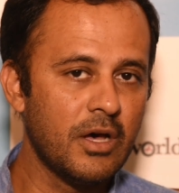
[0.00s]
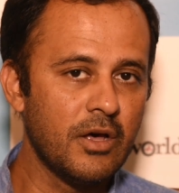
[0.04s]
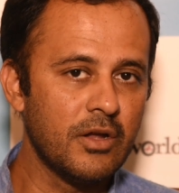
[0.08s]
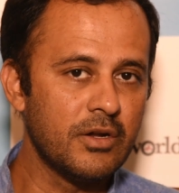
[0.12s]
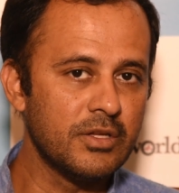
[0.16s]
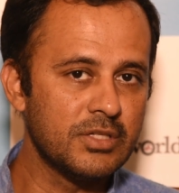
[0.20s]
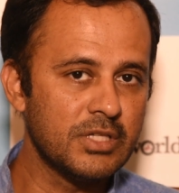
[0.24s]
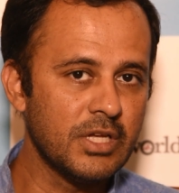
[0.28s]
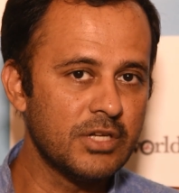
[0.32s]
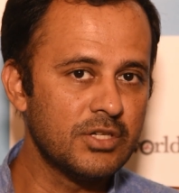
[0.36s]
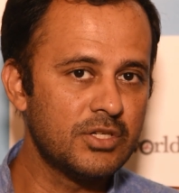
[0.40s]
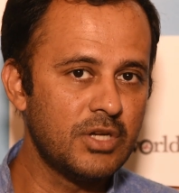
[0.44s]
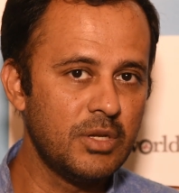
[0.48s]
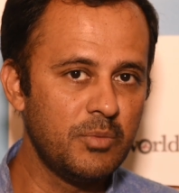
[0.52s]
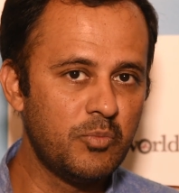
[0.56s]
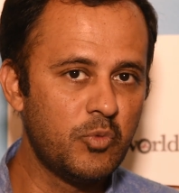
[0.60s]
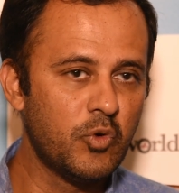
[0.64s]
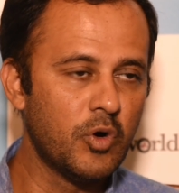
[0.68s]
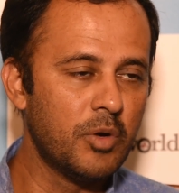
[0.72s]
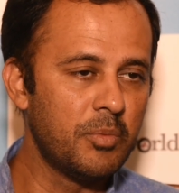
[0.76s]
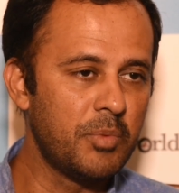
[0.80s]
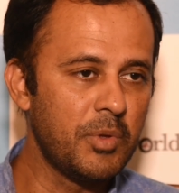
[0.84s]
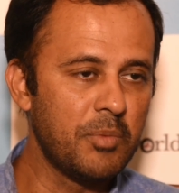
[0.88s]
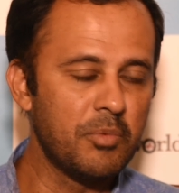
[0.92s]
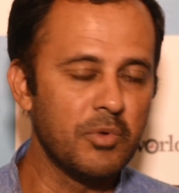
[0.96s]
are essentially
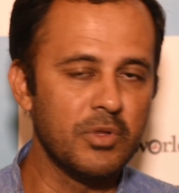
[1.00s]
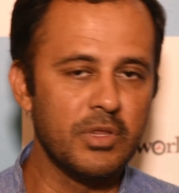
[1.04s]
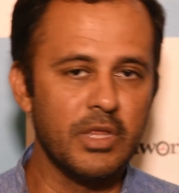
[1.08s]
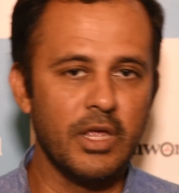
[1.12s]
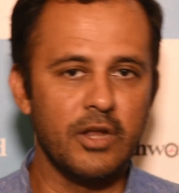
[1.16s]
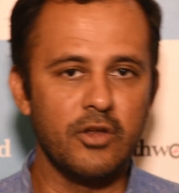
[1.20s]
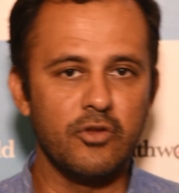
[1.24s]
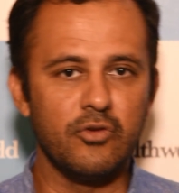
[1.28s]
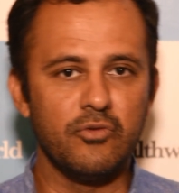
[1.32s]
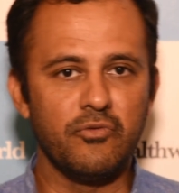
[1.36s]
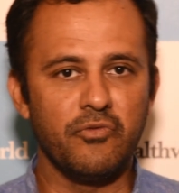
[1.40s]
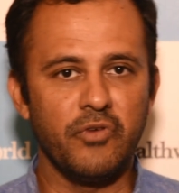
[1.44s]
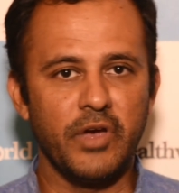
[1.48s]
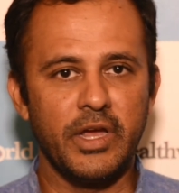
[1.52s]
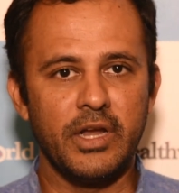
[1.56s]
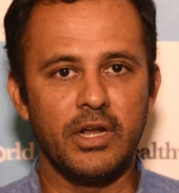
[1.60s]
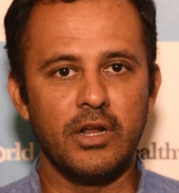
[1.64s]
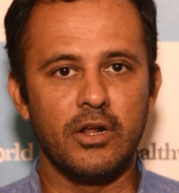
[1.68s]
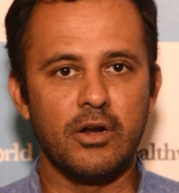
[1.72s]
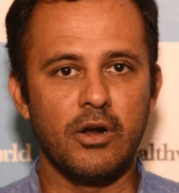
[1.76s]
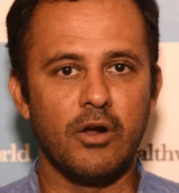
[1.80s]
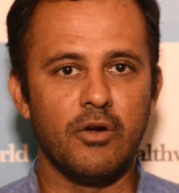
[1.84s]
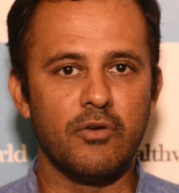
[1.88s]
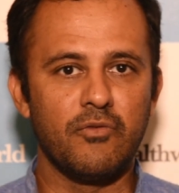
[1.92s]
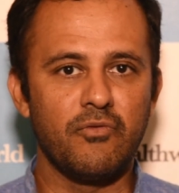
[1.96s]
poor people that you
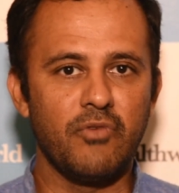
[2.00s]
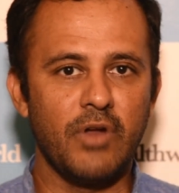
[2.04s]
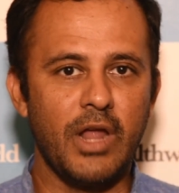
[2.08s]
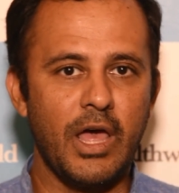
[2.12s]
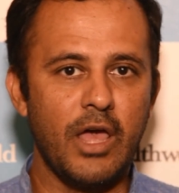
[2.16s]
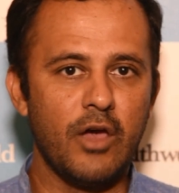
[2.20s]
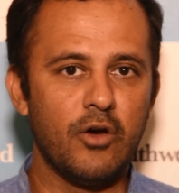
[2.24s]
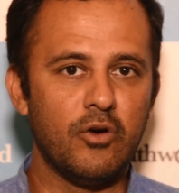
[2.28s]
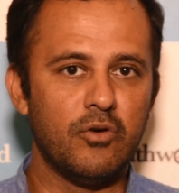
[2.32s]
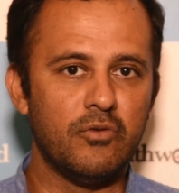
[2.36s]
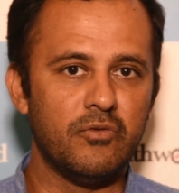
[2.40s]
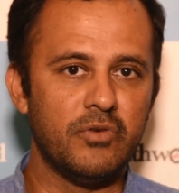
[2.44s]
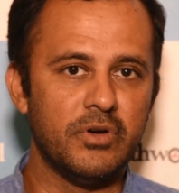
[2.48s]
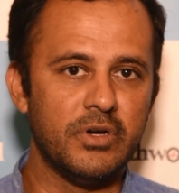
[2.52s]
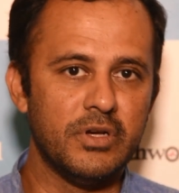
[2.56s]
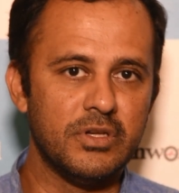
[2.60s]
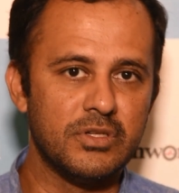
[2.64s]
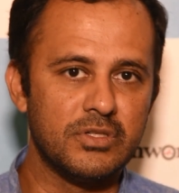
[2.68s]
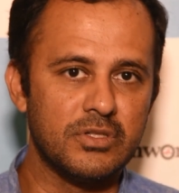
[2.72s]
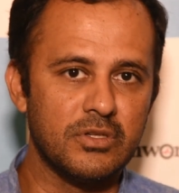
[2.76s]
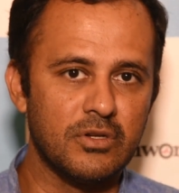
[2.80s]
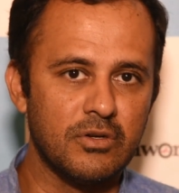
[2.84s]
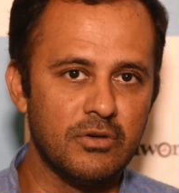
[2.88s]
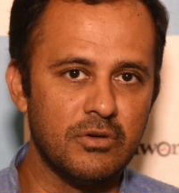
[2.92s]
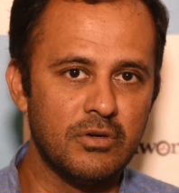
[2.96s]
find around
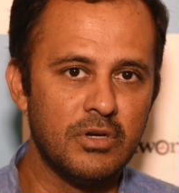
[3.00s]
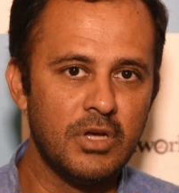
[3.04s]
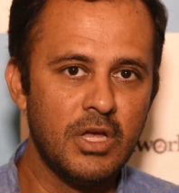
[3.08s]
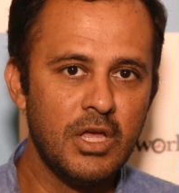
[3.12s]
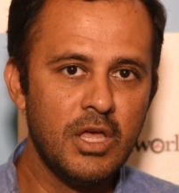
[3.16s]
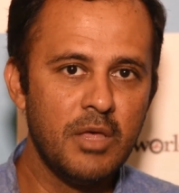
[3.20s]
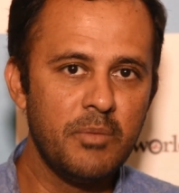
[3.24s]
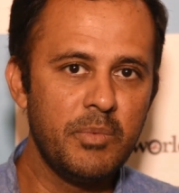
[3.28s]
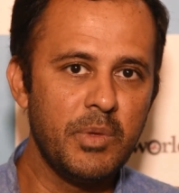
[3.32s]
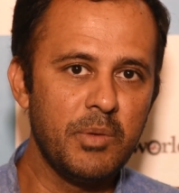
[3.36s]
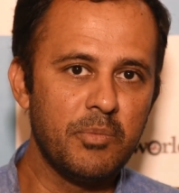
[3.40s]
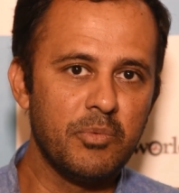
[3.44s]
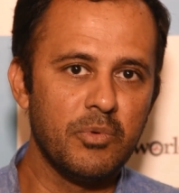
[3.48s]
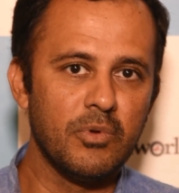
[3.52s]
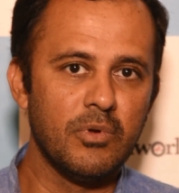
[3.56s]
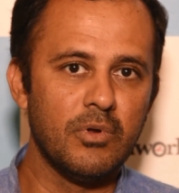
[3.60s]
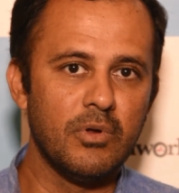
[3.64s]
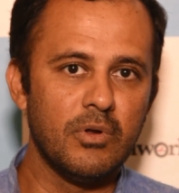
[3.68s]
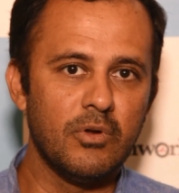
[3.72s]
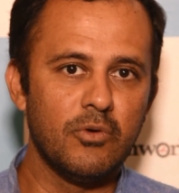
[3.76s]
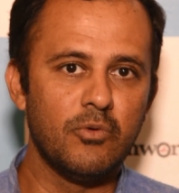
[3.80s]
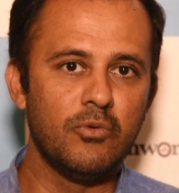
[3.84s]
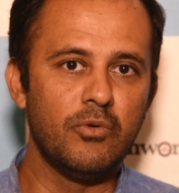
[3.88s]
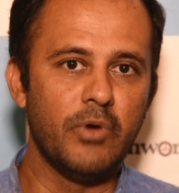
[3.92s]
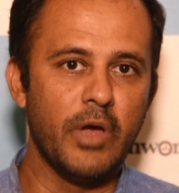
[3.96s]
flyovers, you know,
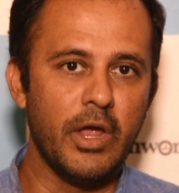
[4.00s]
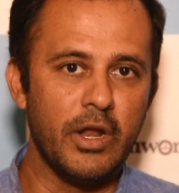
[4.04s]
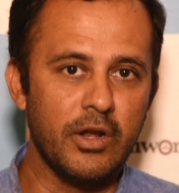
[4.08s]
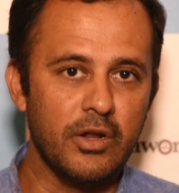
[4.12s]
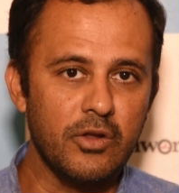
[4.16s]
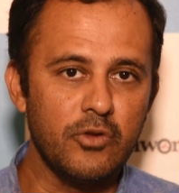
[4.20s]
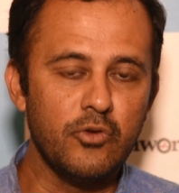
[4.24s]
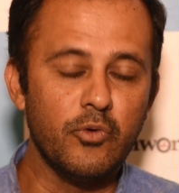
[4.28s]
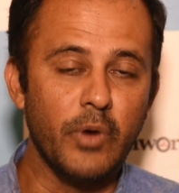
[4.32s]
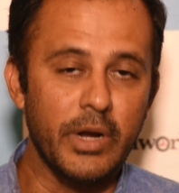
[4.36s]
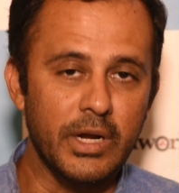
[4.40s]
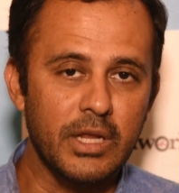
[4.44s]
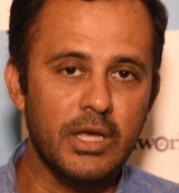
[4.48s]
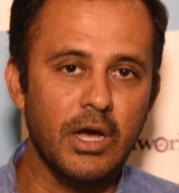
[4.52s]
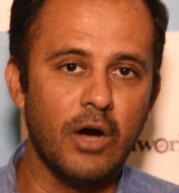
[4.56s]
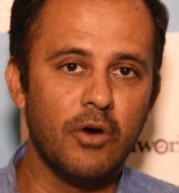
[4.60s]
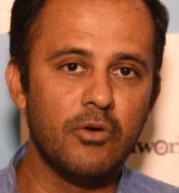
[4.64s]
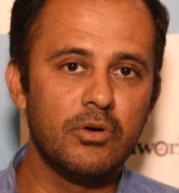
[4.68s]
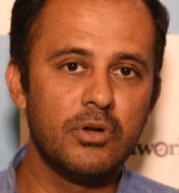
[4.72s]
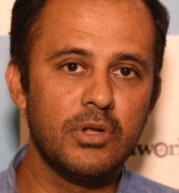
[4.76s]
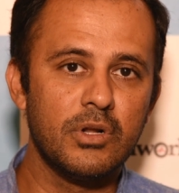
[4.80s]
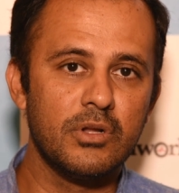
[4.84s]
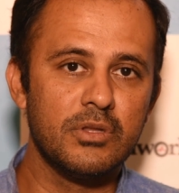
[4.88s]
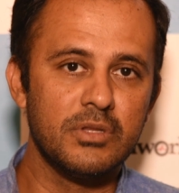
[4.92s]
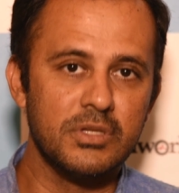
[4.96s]
people who you
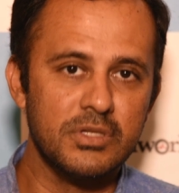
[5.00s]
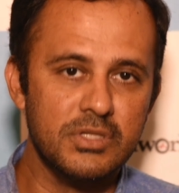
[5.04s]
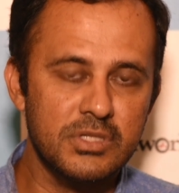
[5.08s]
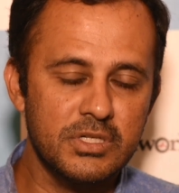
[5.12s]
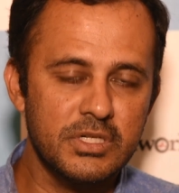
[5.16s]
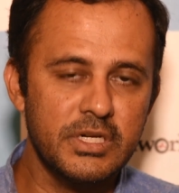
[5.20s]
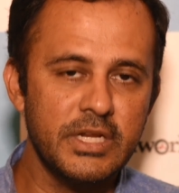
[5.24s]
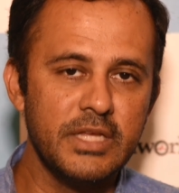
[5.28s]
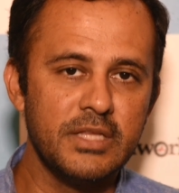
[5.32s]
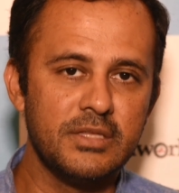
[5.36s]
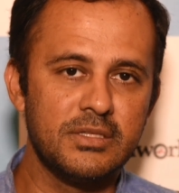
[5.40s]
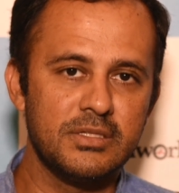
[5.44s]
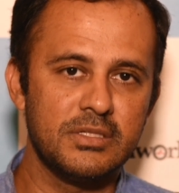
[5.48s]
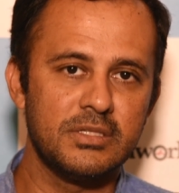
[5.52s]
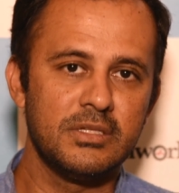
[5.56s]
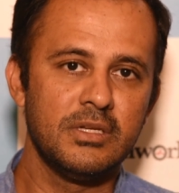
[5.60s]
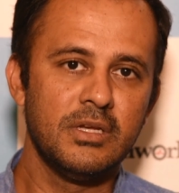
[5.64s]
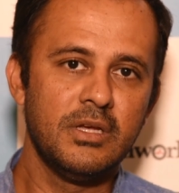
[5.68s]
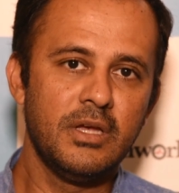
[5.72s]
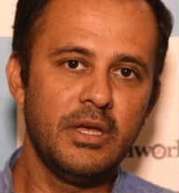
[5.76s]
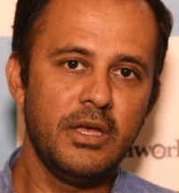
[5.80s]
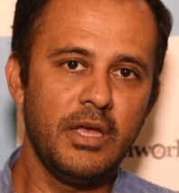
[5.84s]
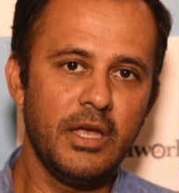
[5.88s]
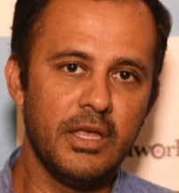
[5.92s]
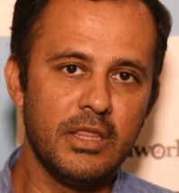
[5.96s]
encounter in the streets,
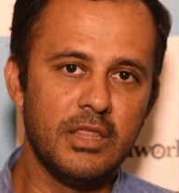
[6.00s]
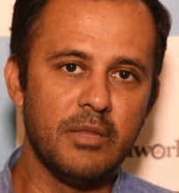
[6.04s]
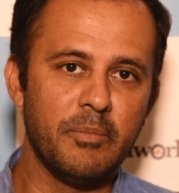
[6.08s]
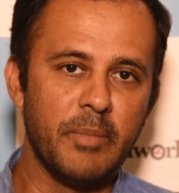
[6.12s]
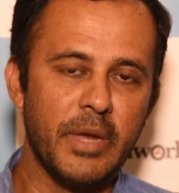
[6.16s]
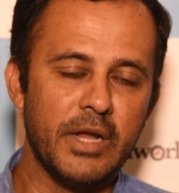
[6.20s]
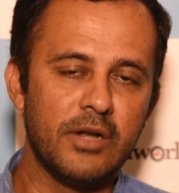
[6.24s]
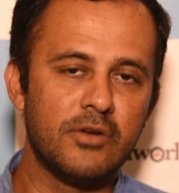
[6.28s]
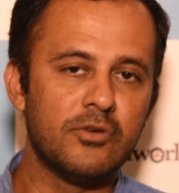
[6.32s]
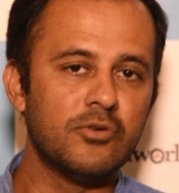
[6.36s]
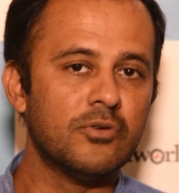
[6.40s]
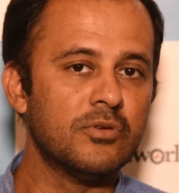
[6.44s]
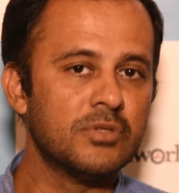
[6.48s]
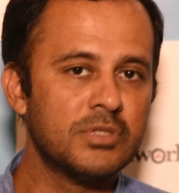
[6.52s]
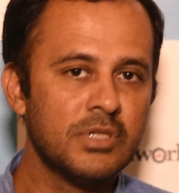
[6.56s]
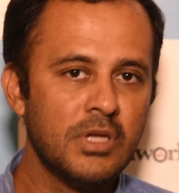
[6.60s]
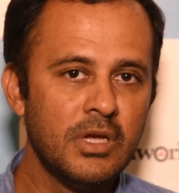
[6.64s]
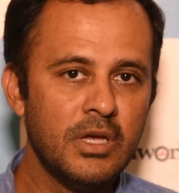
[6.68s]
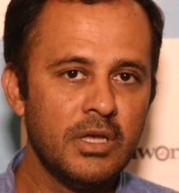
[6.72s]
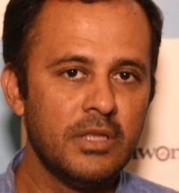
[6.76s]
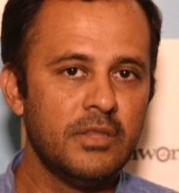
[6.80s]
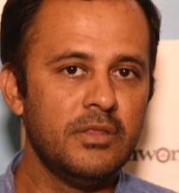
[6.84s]
in the metros.